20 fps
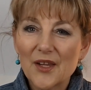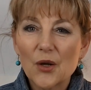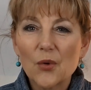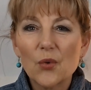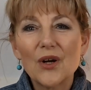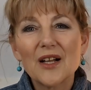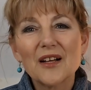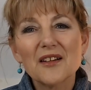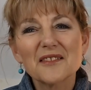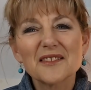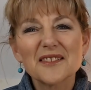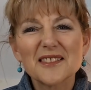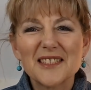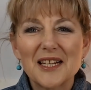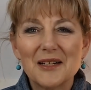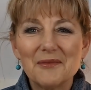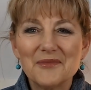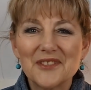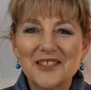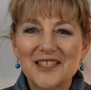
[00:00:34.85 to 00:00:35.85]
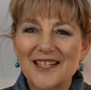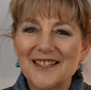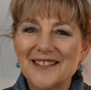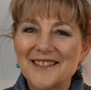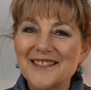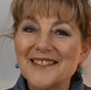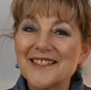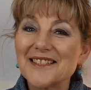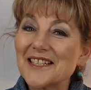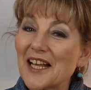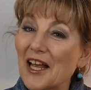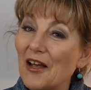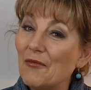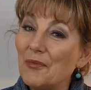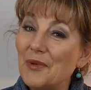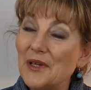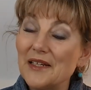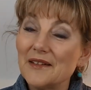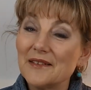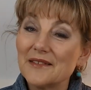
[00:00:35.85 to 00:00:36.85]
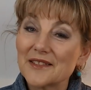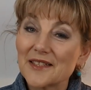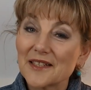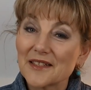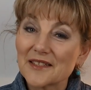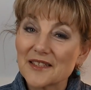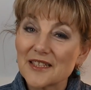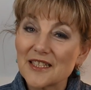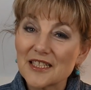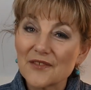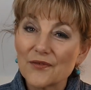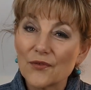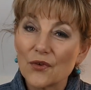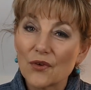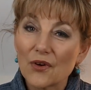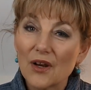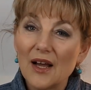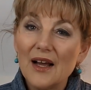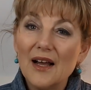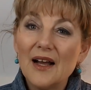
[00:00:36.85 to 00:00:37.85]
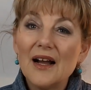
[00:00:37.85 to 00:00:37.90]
Well, some changes have been successful.